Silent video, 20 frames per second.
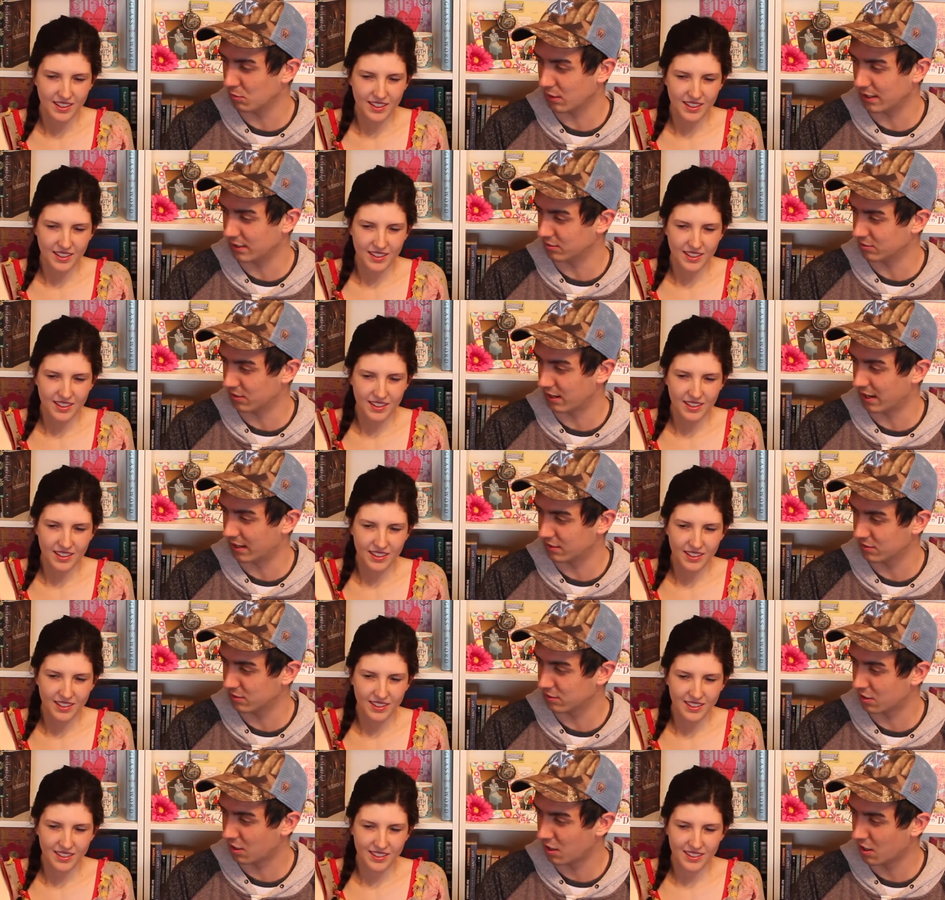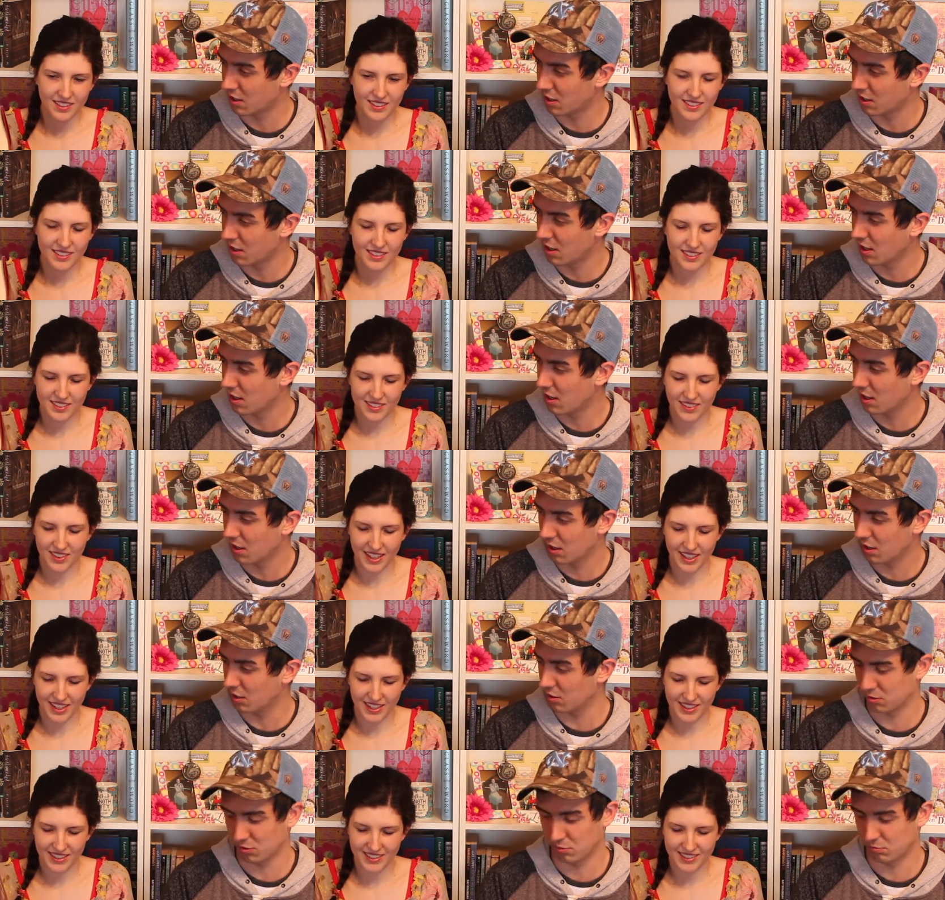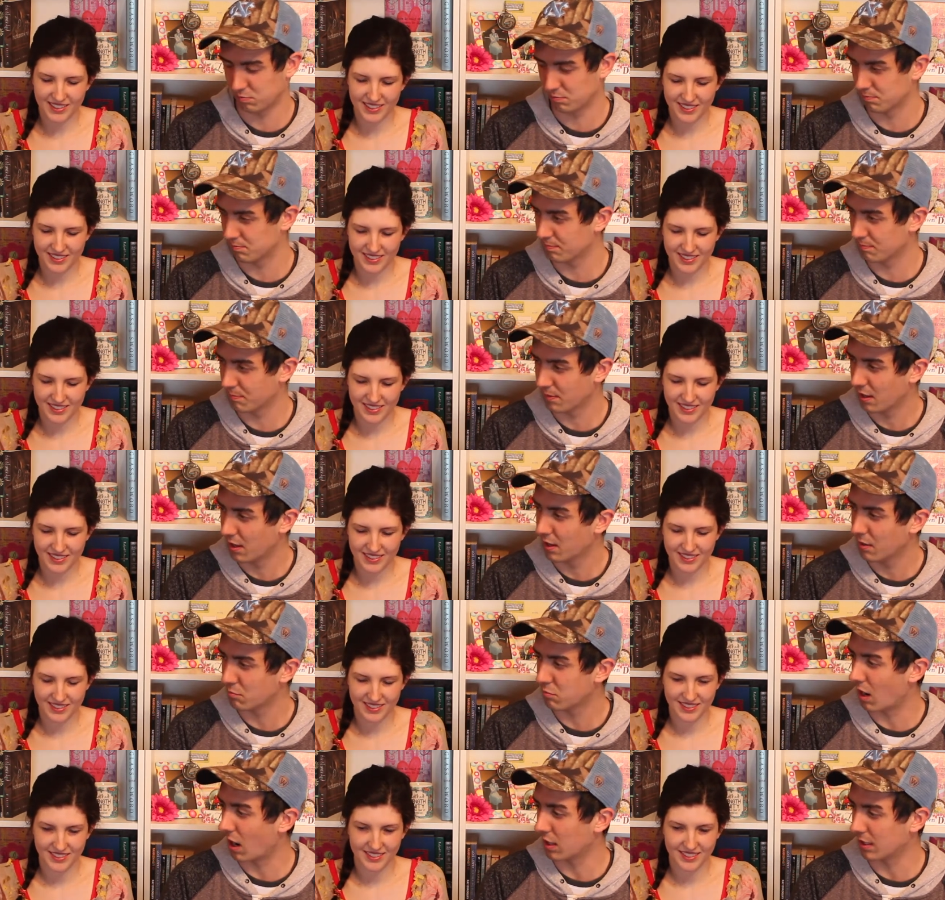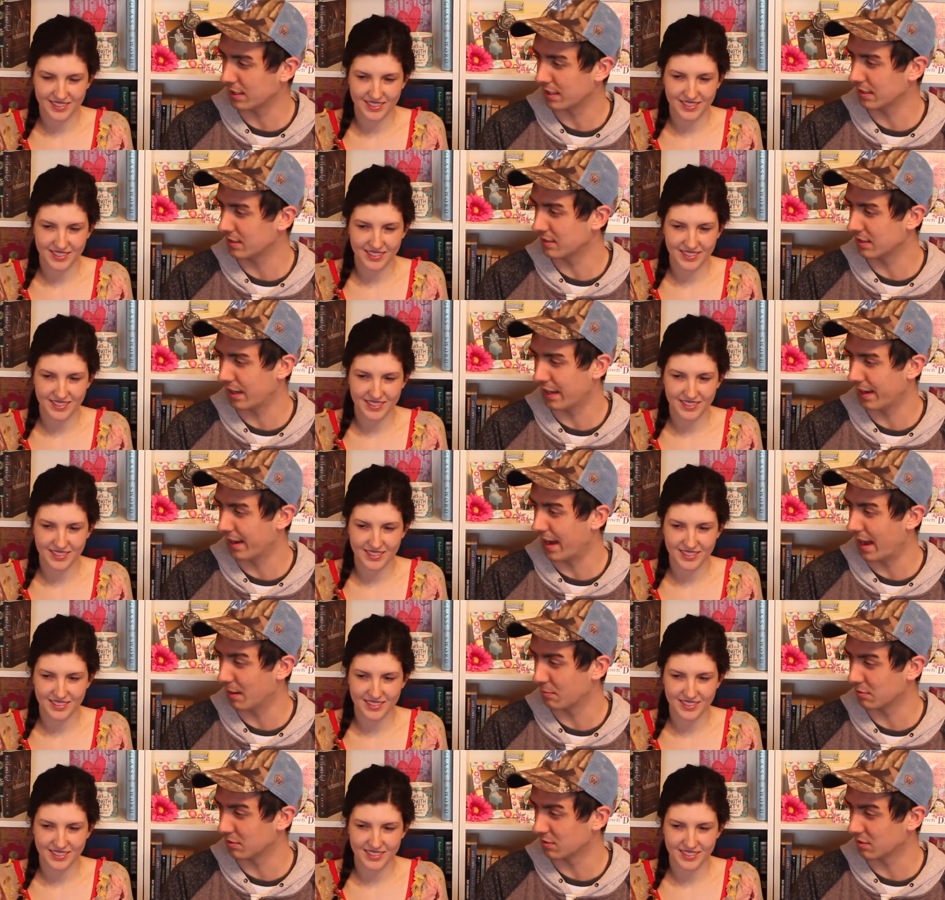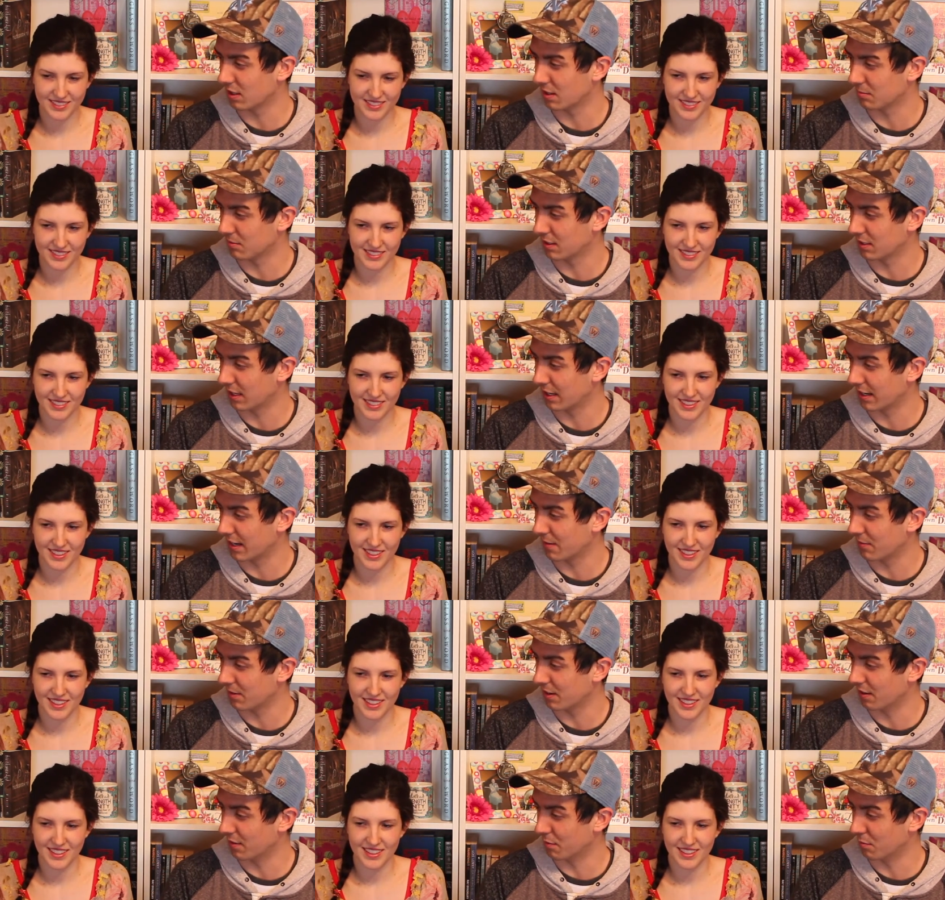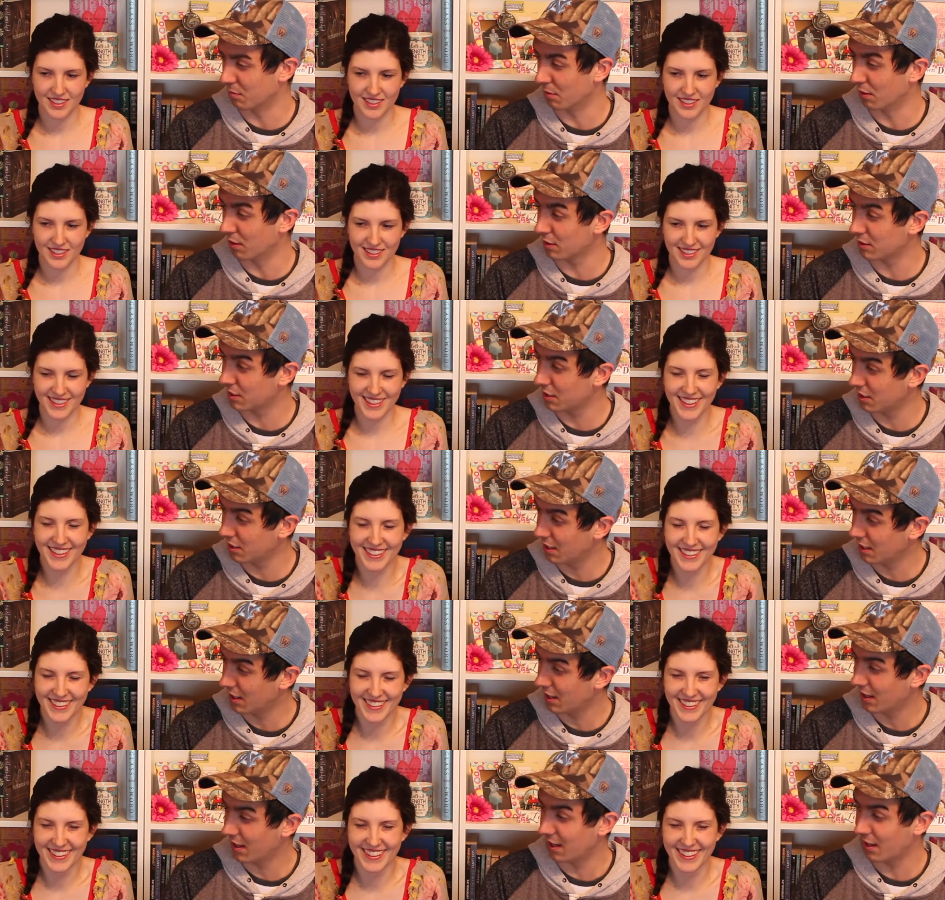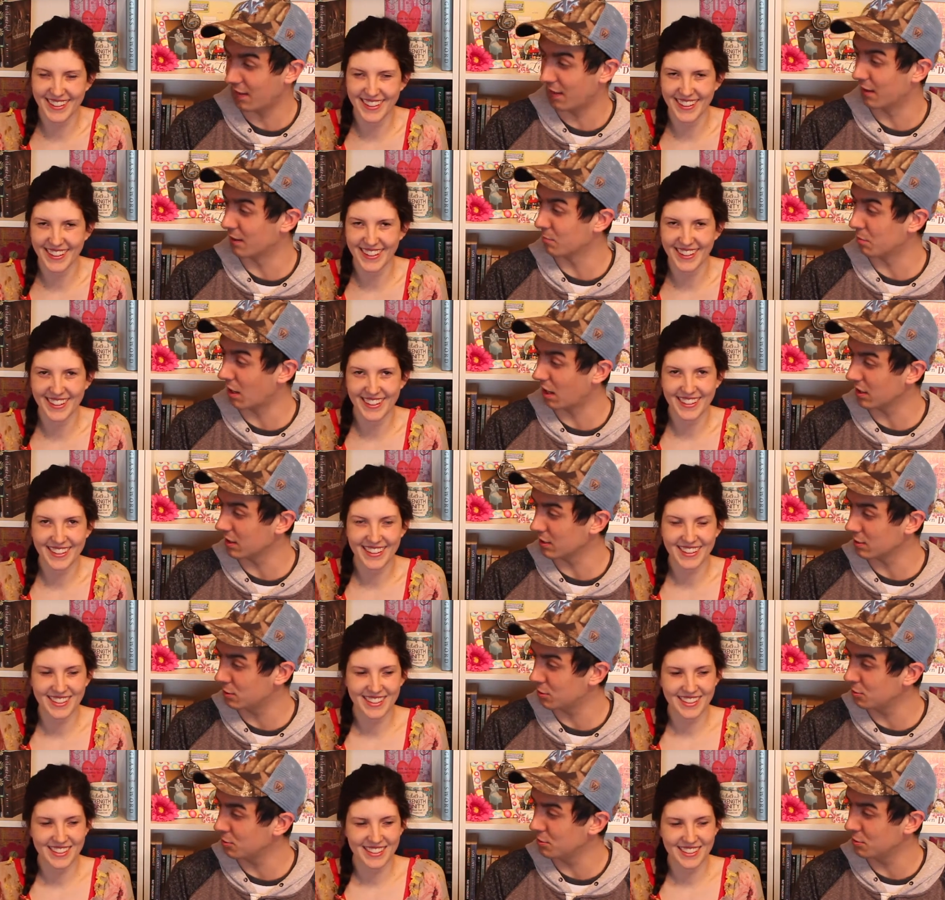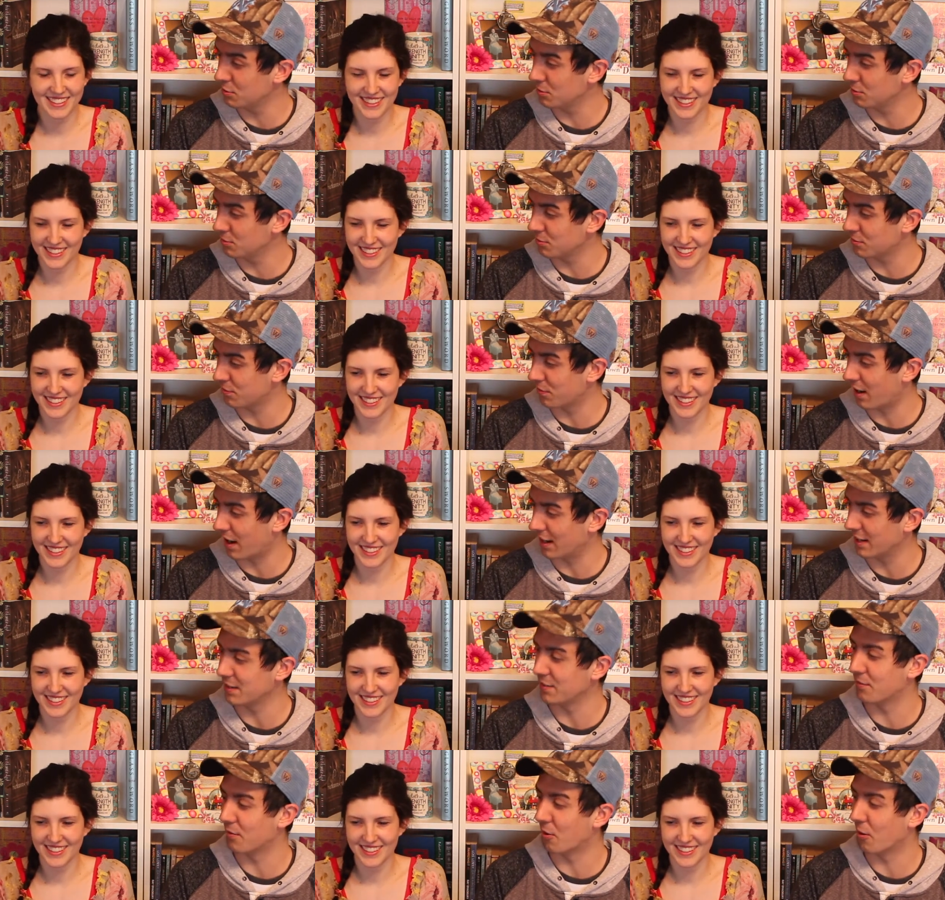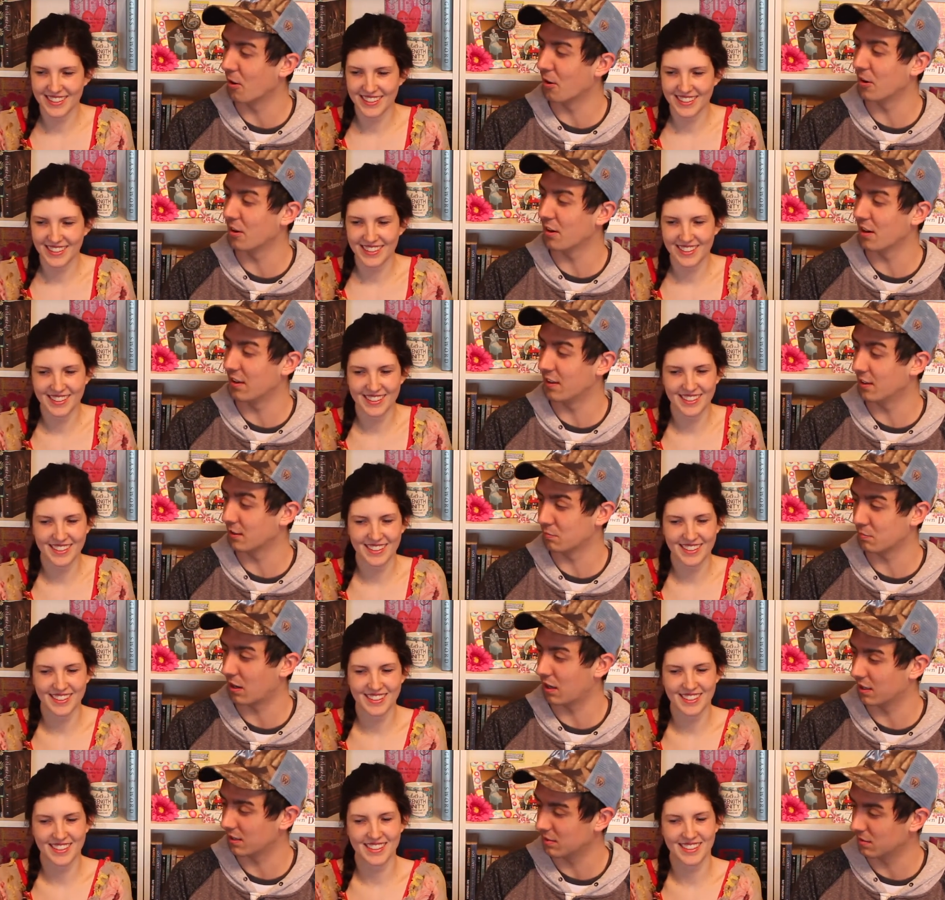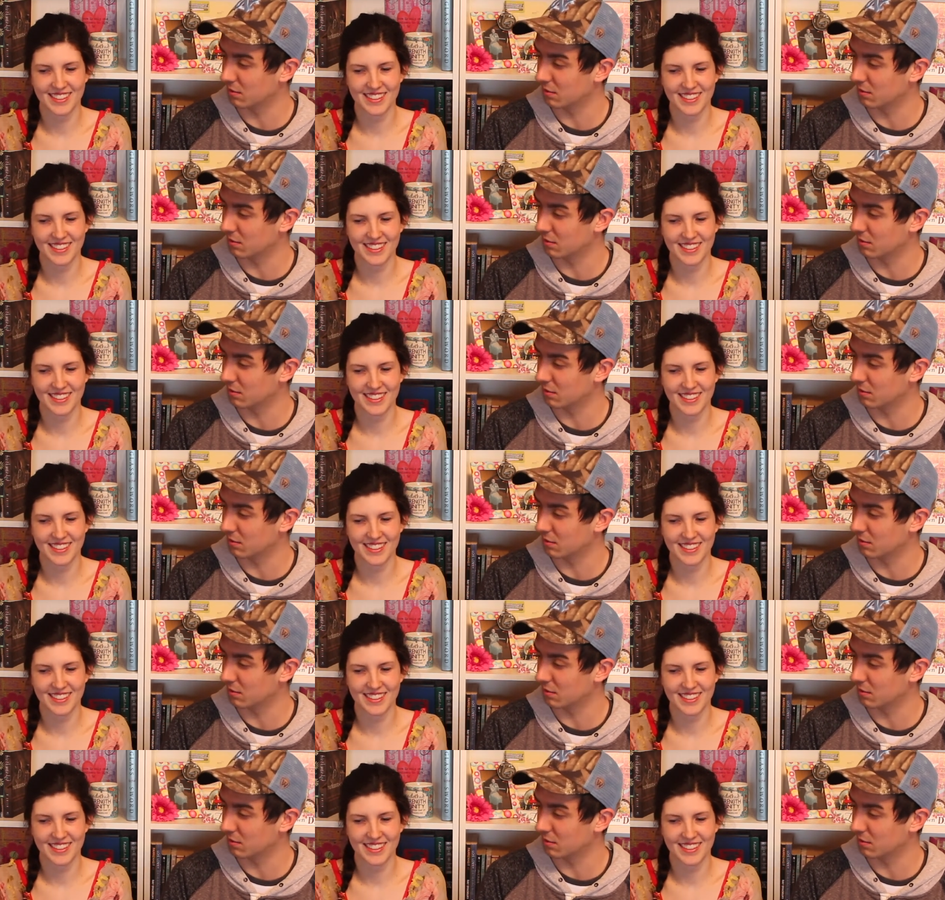Speaker 1: red dress. Okay. Who probably gets kidnapped or something like every other book. And there are probably two dudes fighting for her and there's probably